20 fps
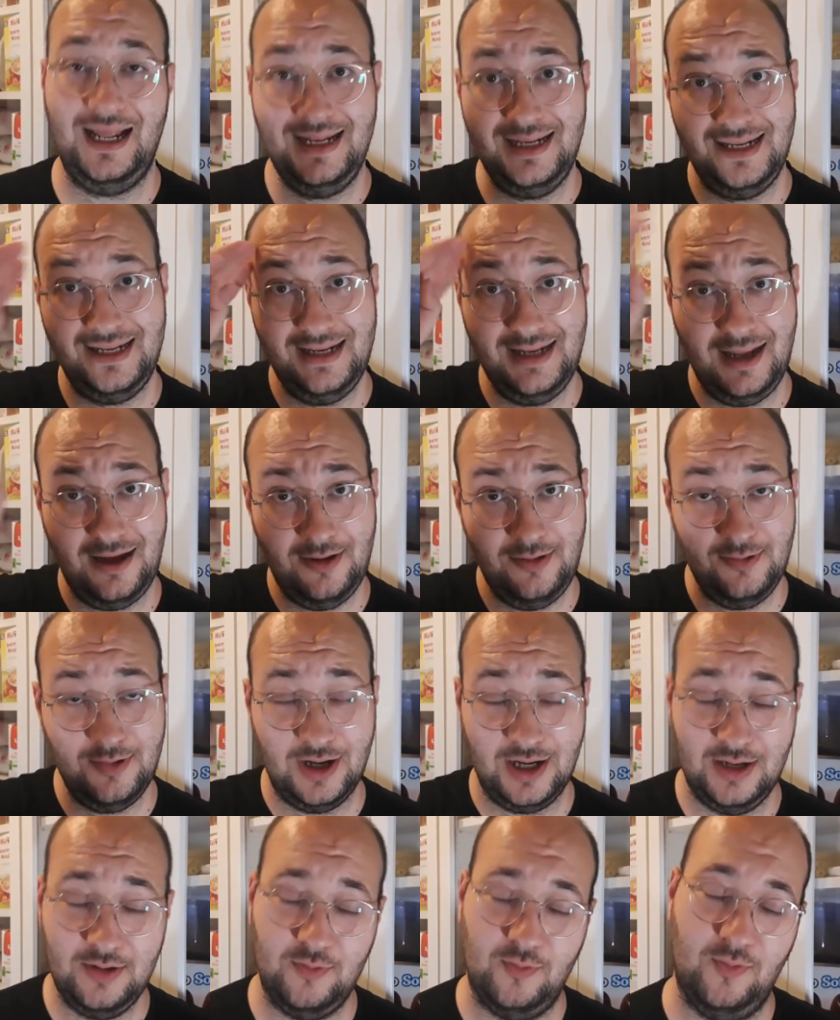Hello
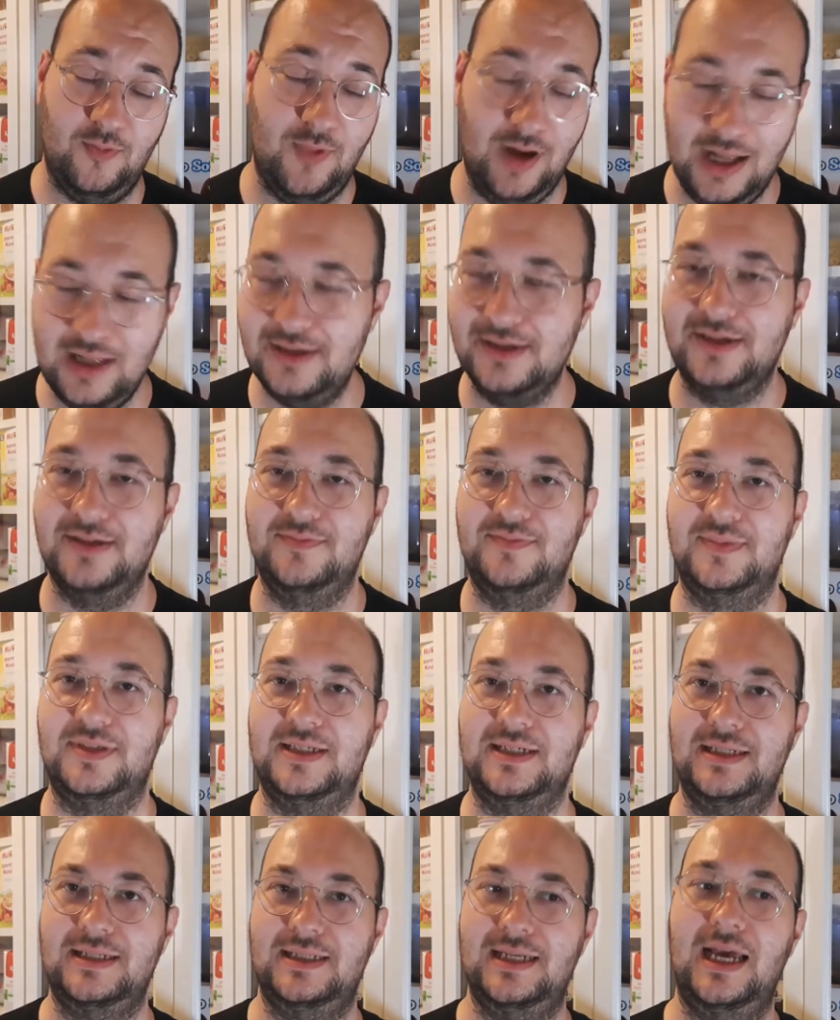and welcome
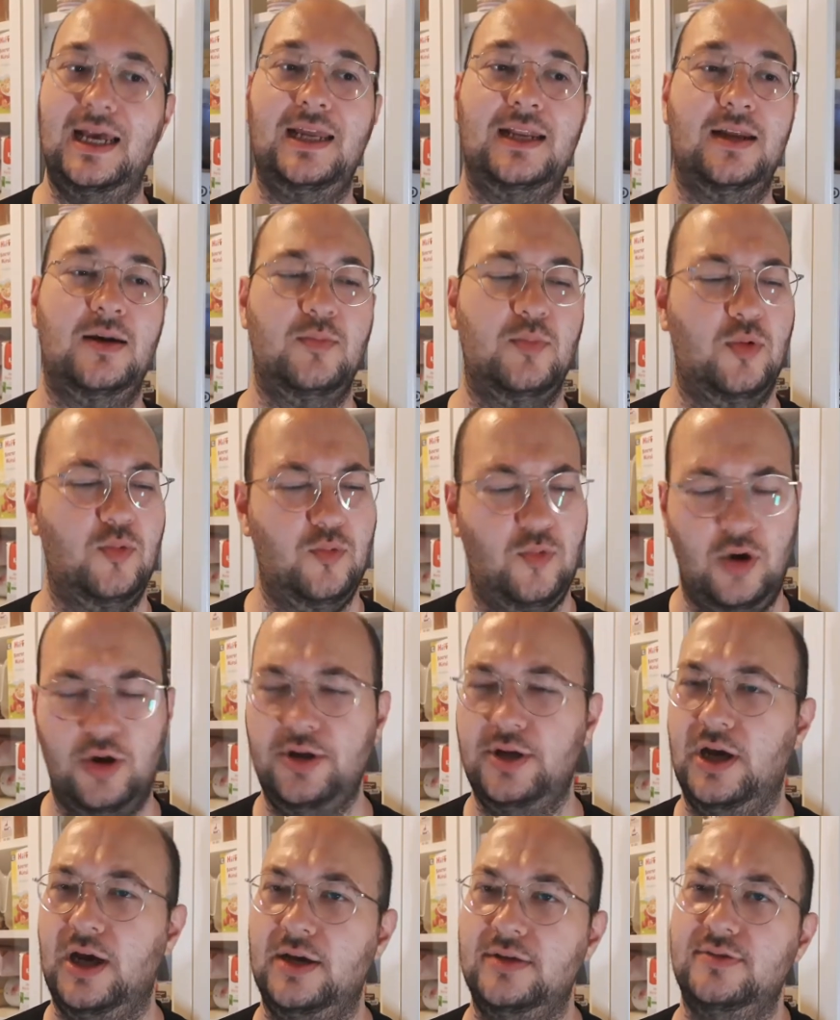to day number
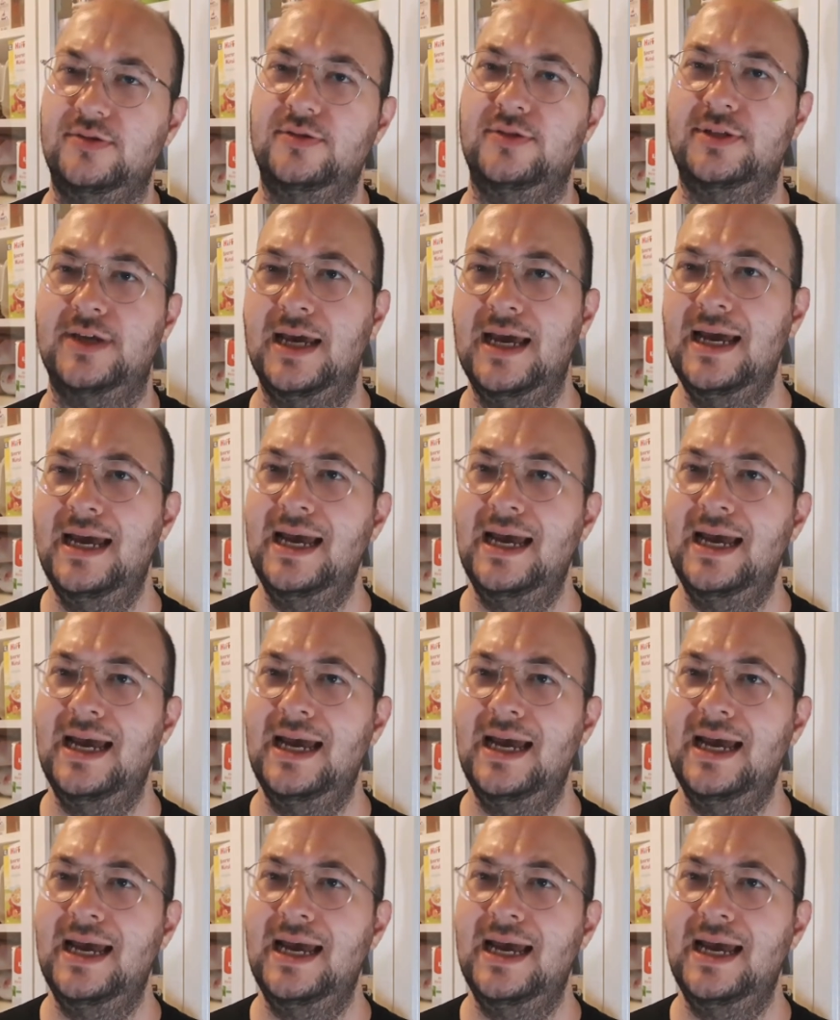106,